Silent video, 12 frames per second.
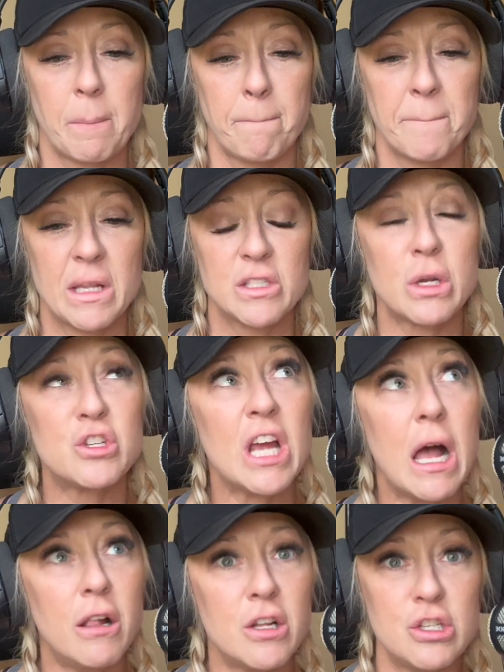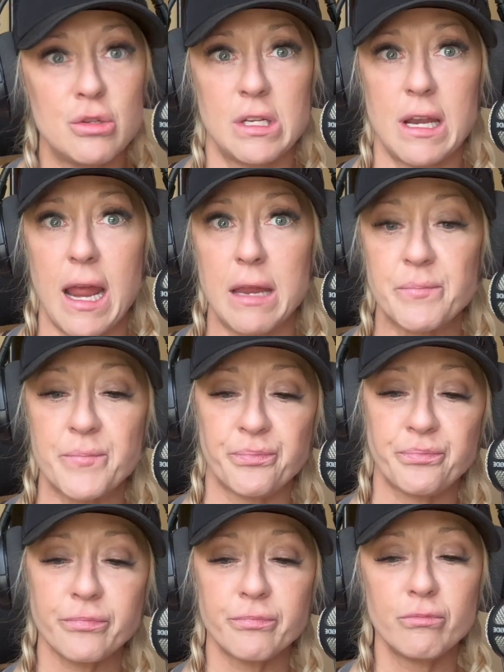So I challenge you today.
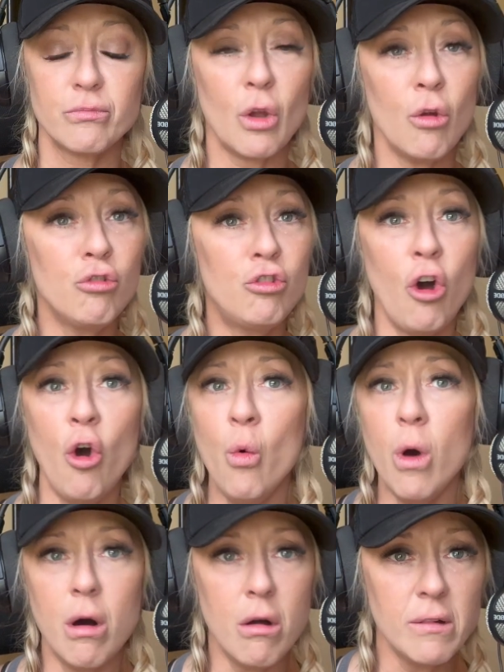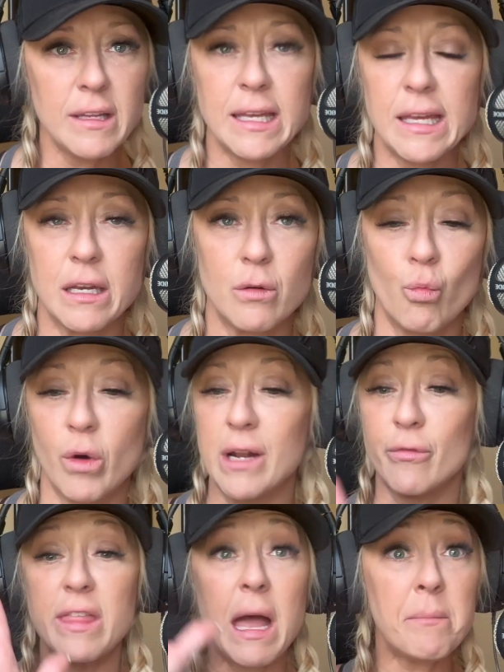Go all in,
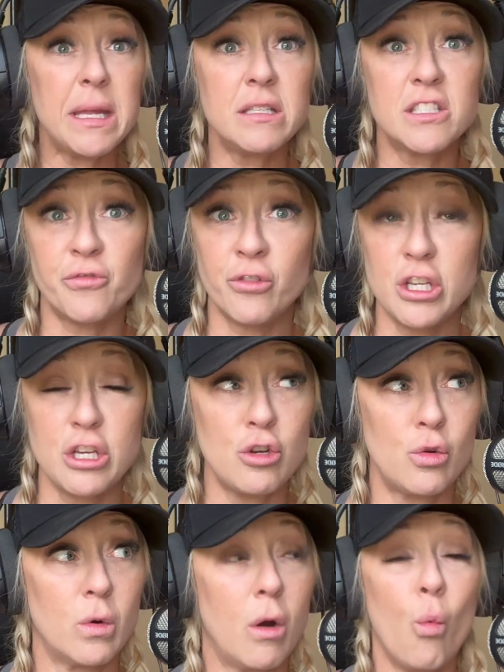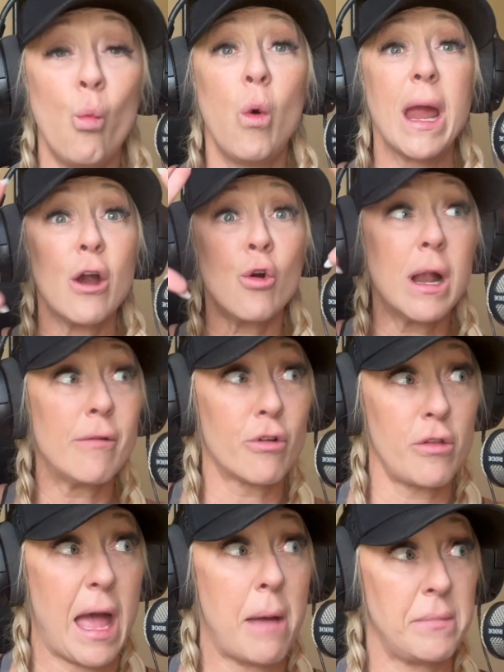whatever that means for you, wherever
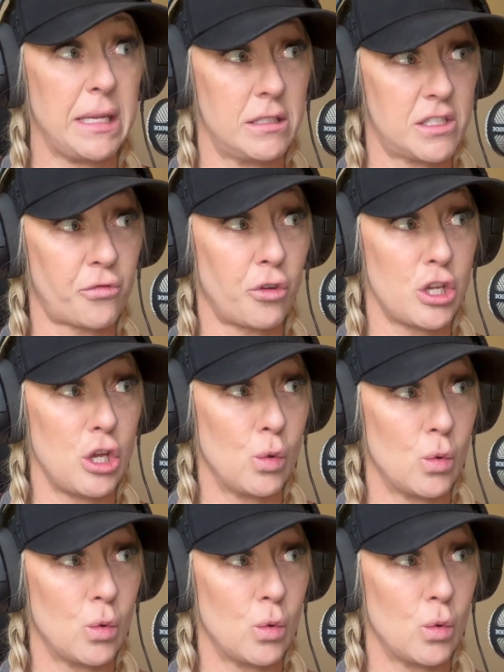that means for you.